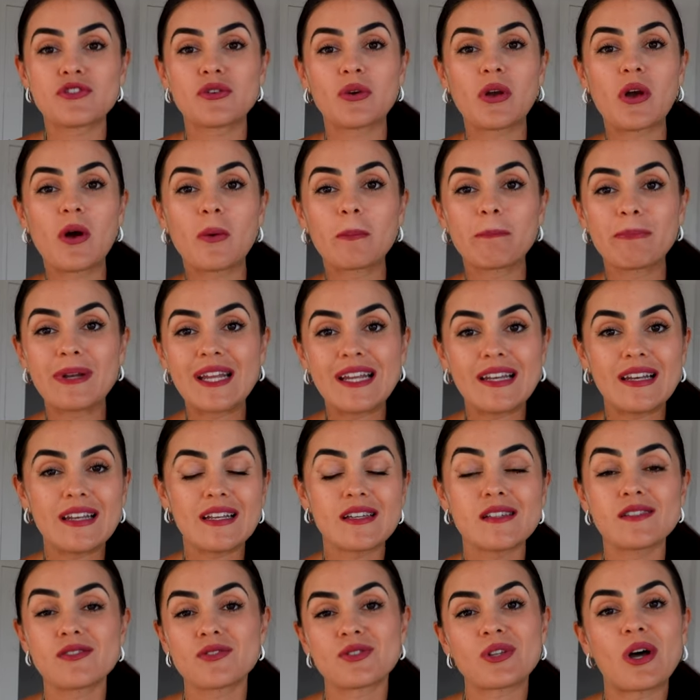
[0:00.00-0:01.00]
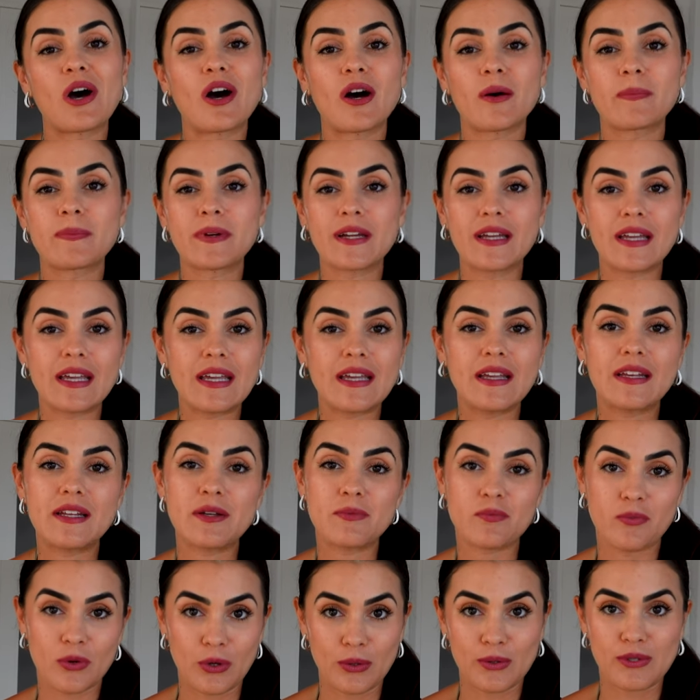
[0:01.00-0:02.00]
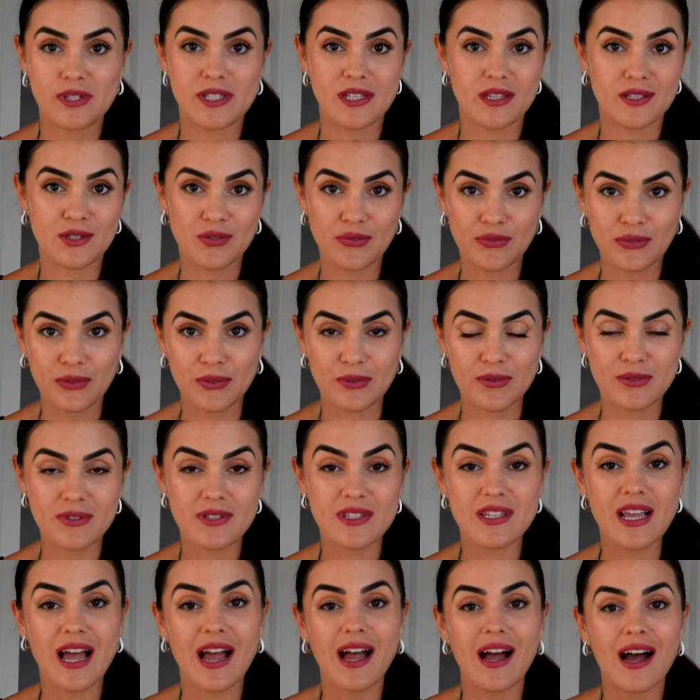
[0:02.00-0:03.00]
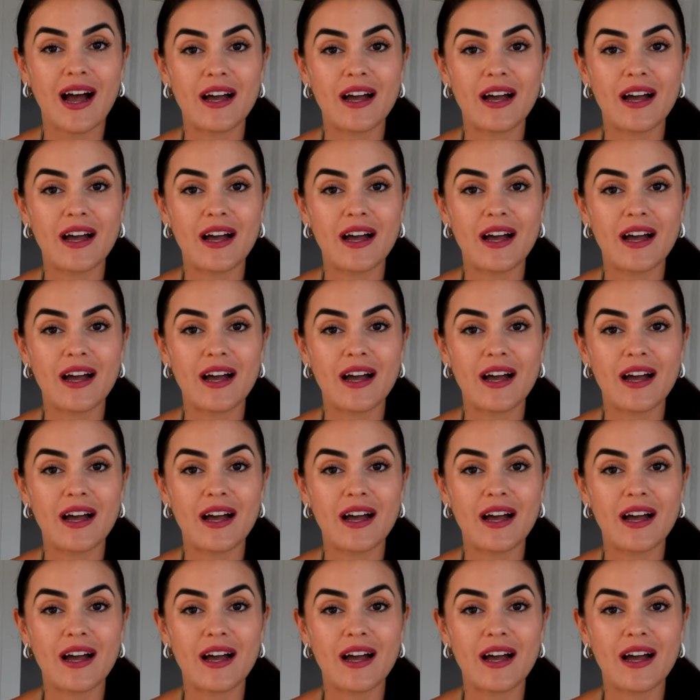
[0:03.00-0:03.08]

to completely stop eating processed foods.